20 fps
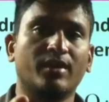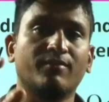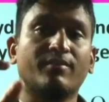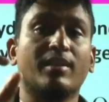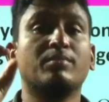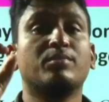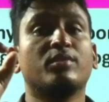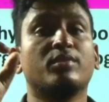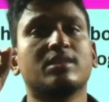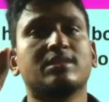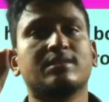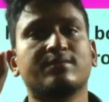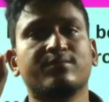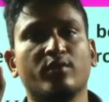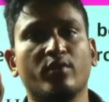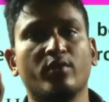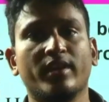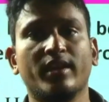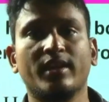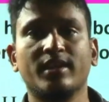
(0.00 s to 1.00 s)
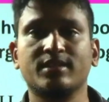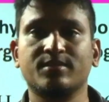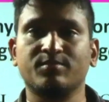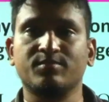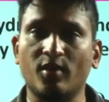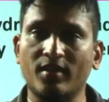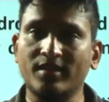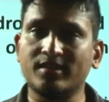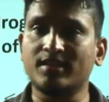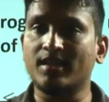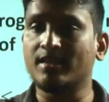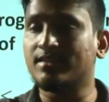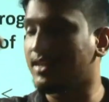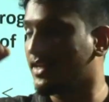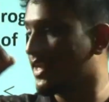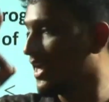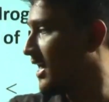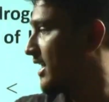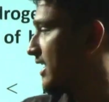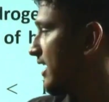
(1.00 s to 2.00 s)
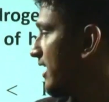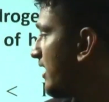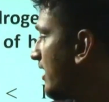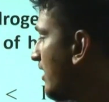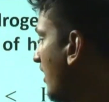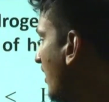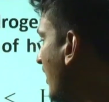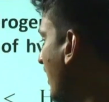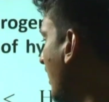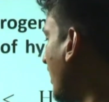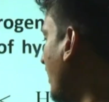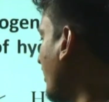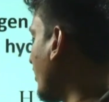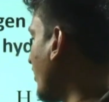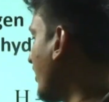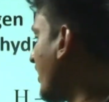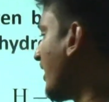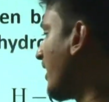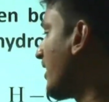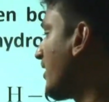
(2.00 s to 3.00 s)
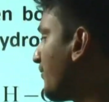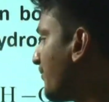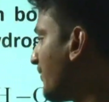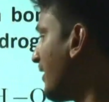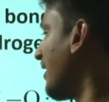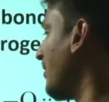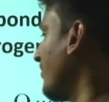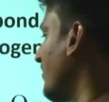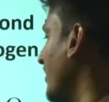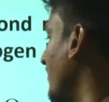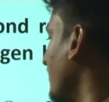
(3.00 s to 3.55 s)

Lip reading: Why? Because fluorine is small size and highly electronegative element.